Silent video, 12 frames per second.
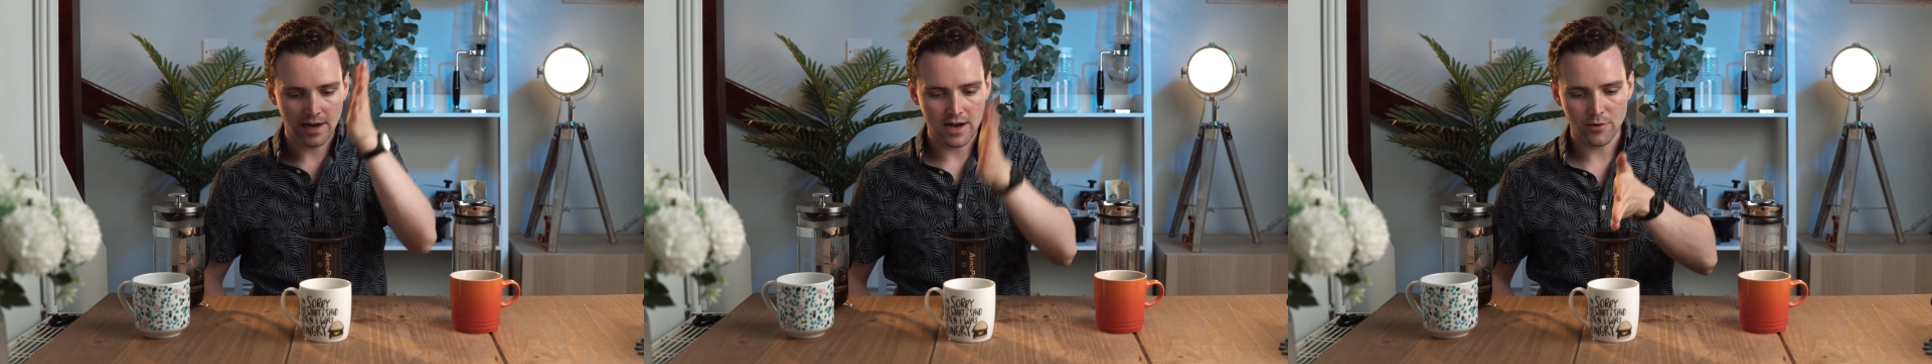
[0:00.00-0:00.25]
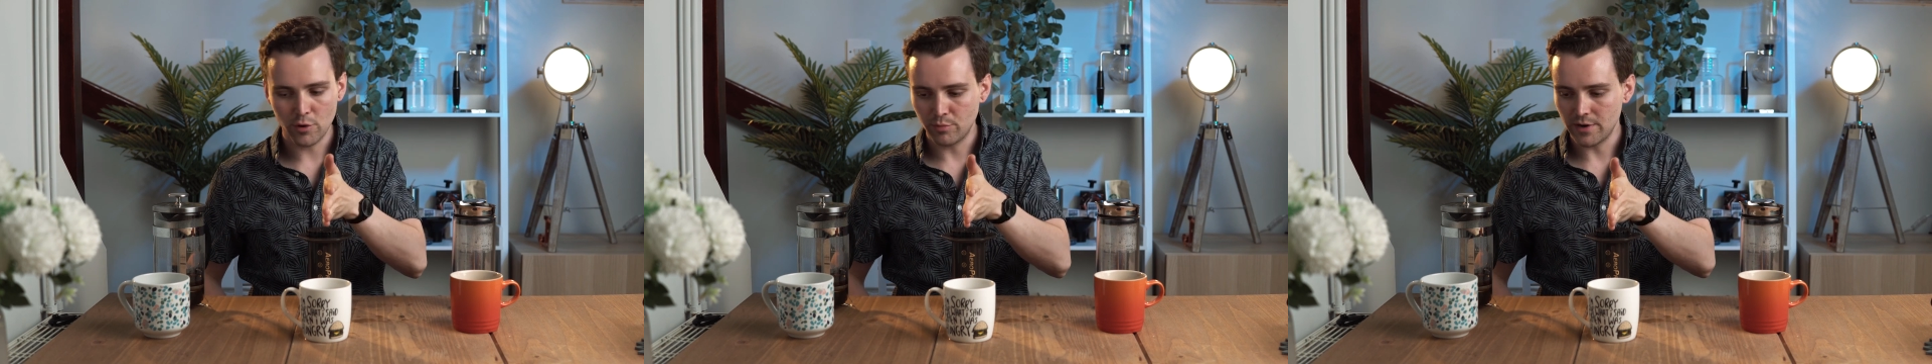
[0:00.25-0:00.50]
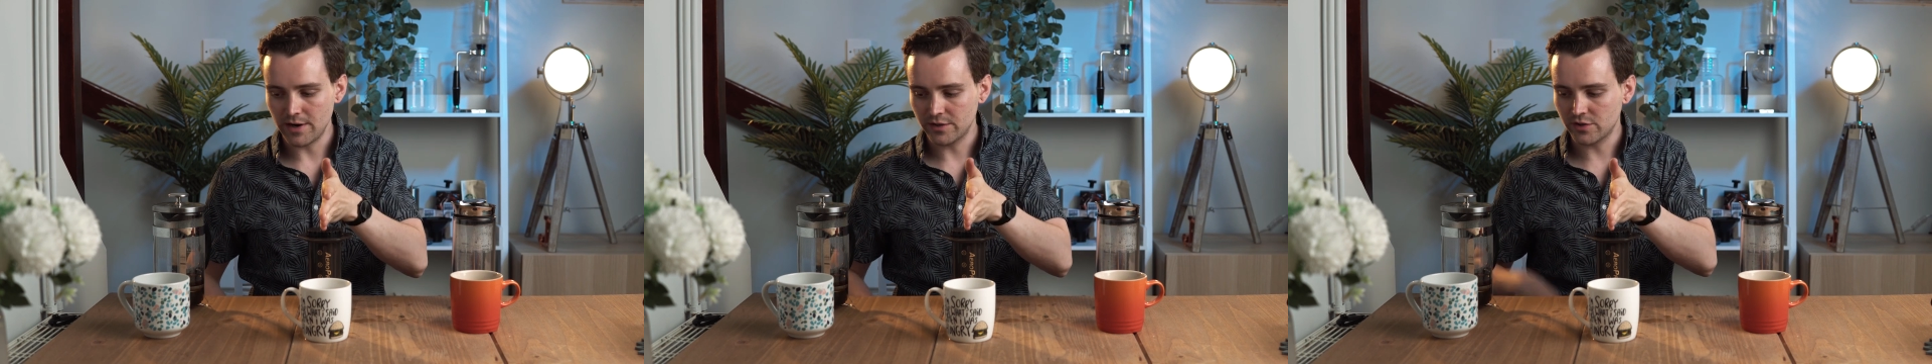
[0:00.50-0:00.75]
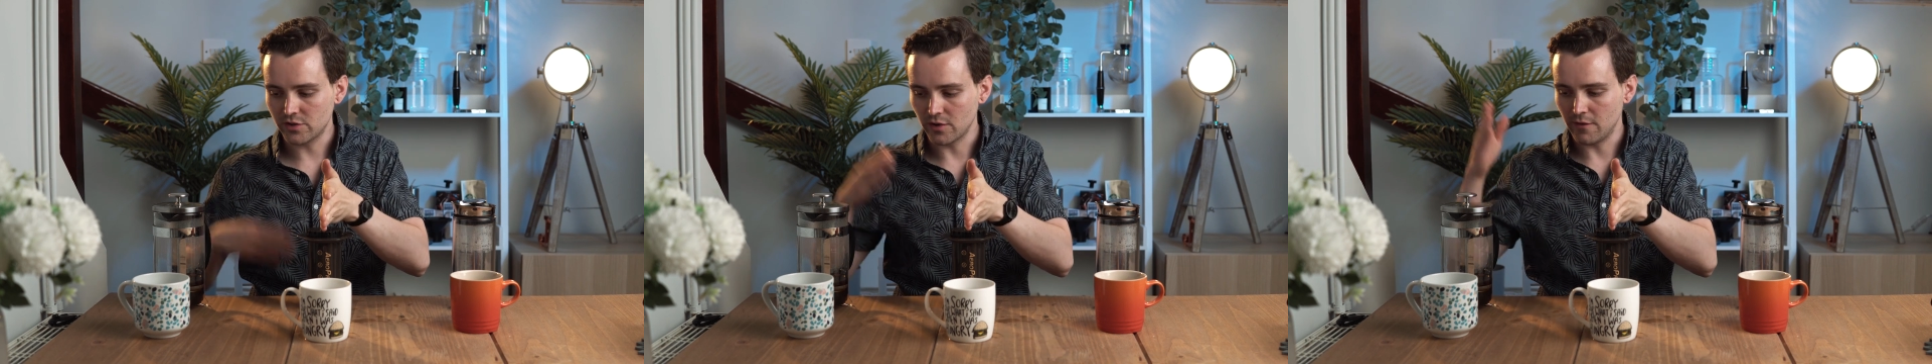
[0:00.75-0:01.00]

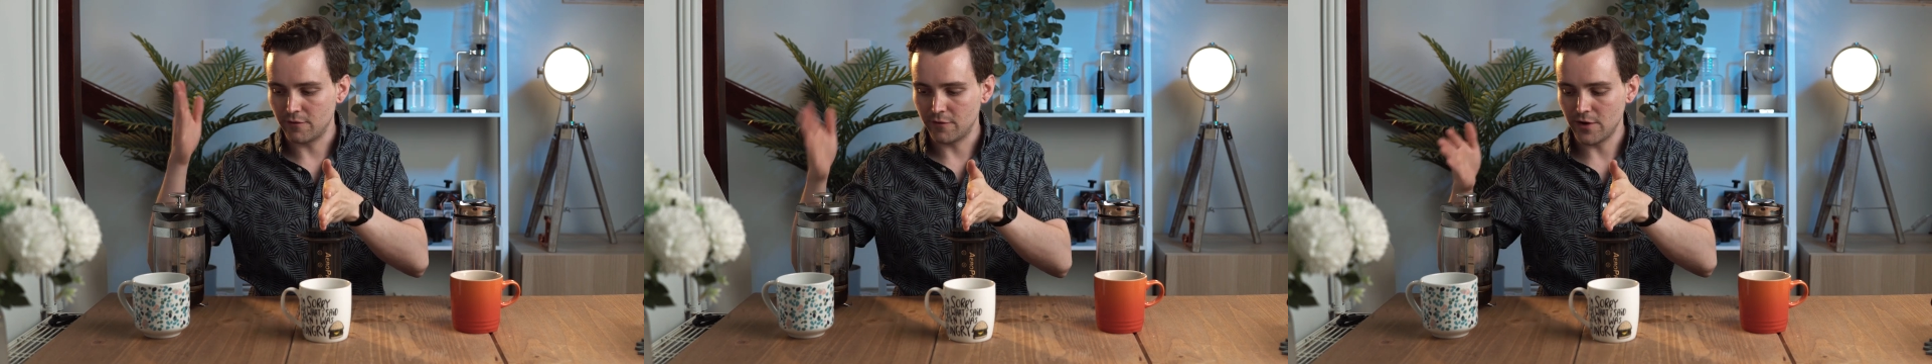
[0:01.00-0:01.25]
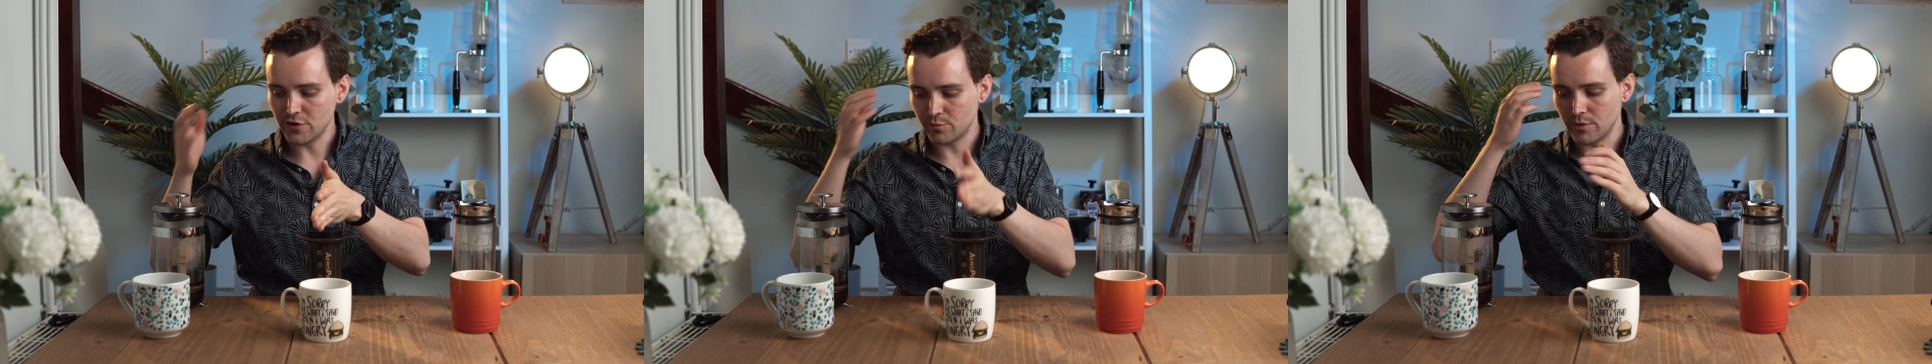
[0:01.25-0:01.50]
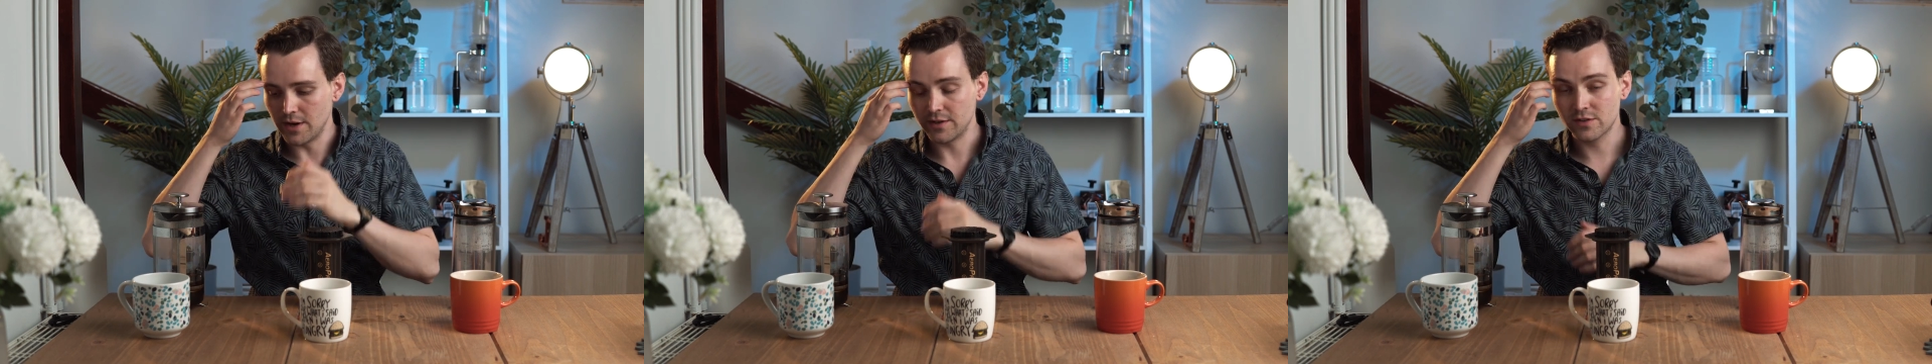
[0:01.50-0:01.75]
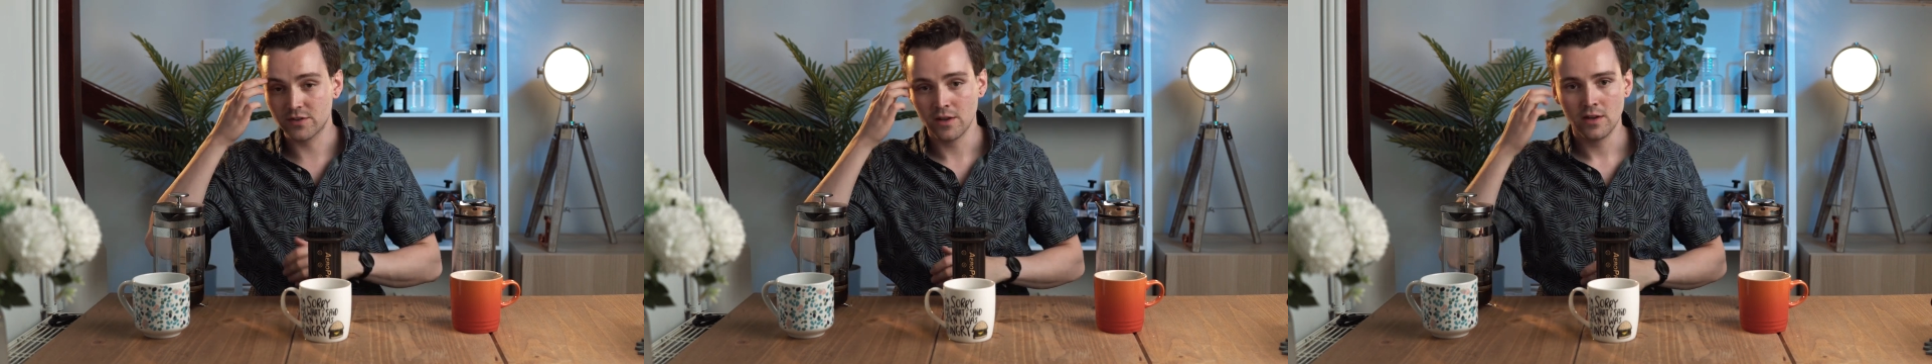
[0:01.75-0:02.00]
aeropress, French
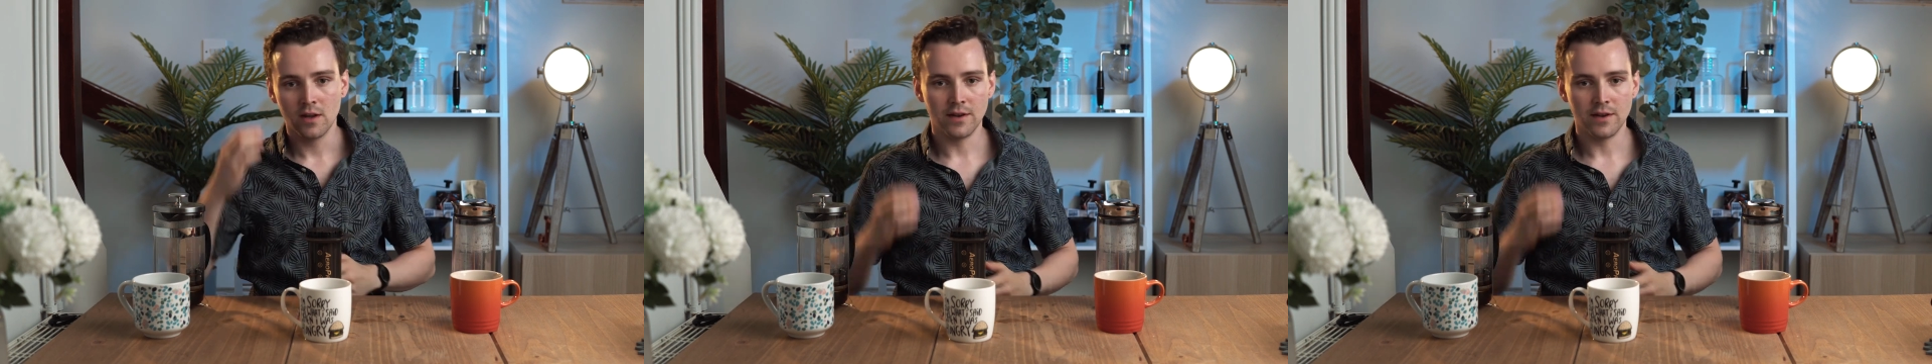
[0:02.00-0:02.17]
press.